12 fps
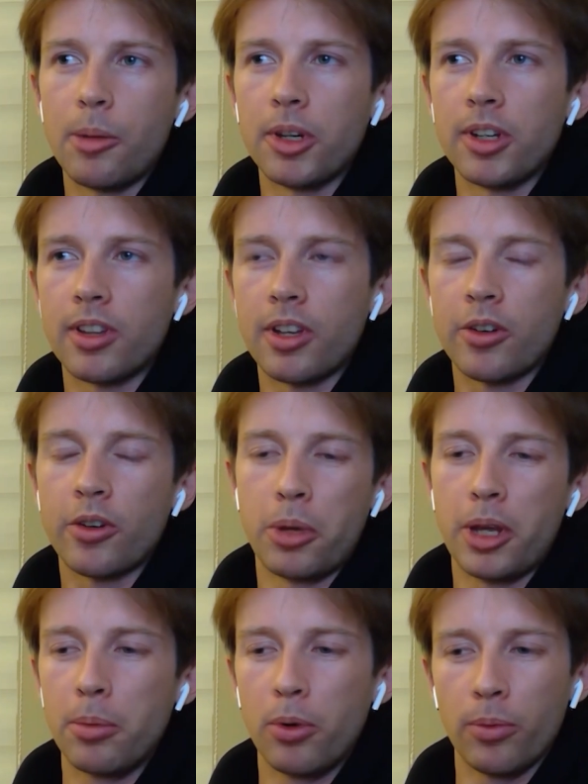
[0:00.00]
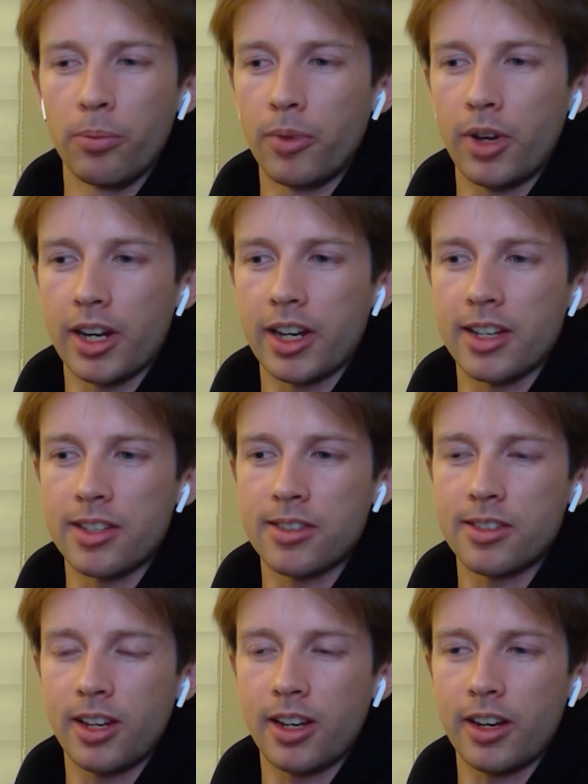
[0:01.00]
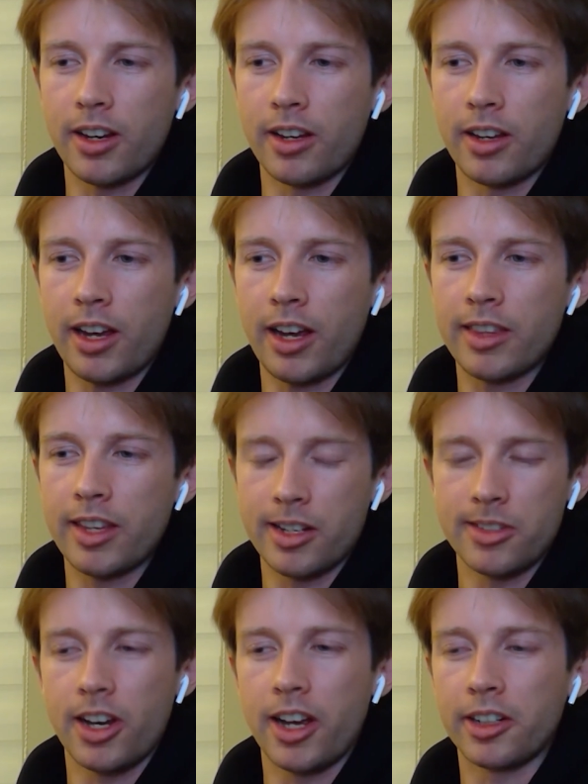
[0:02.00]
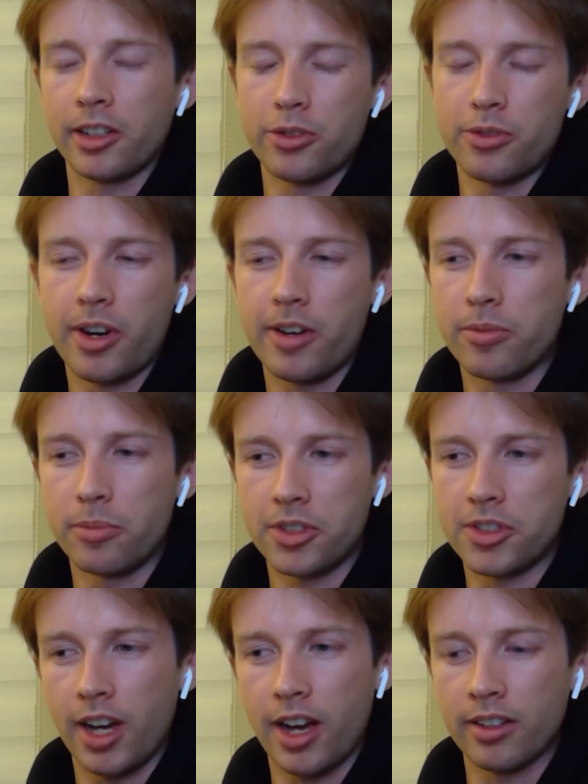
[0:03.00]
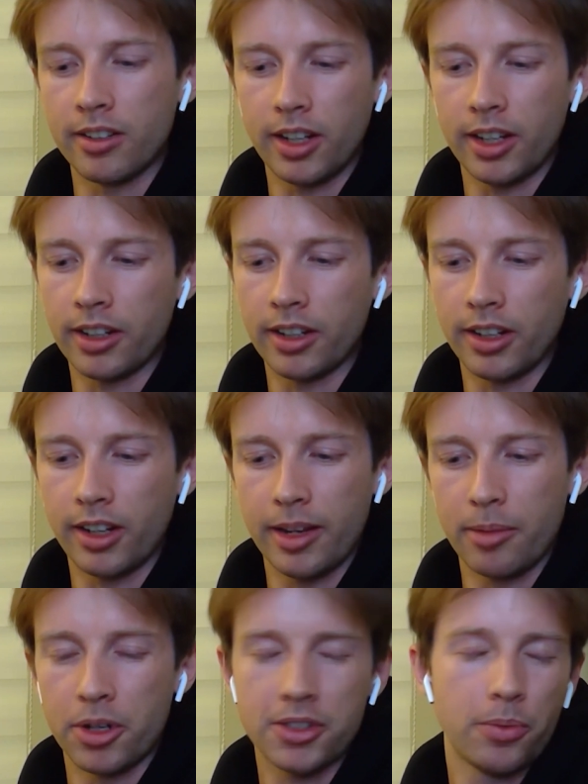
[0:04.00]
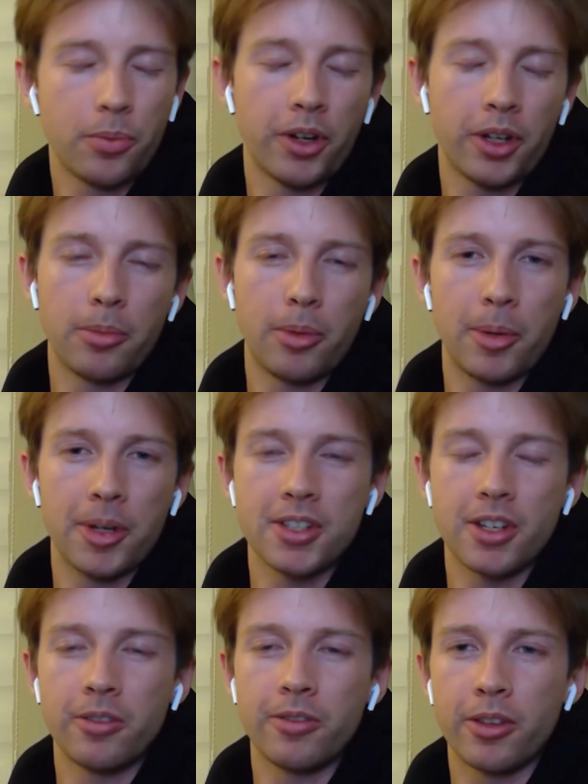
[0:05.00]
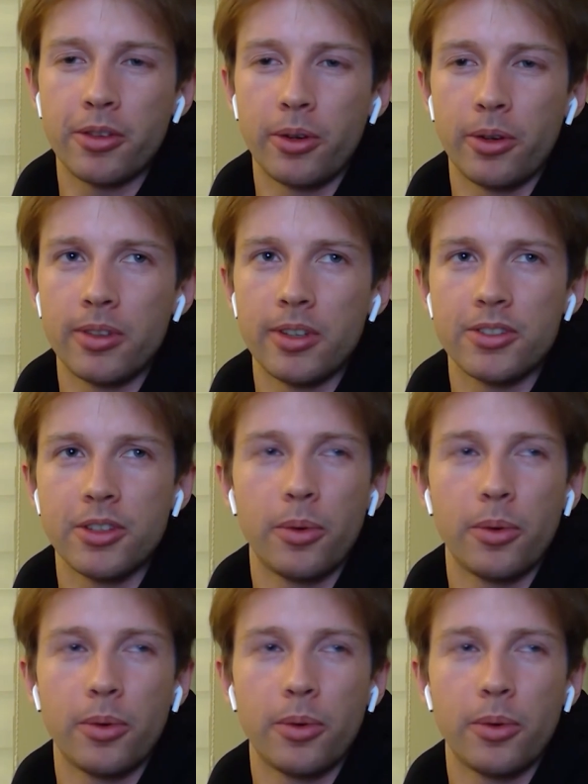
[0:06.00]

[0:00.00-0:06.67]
I mean, there are no people. I guess I had that design constraint from the start. Like because I'm working by myself, I thought there's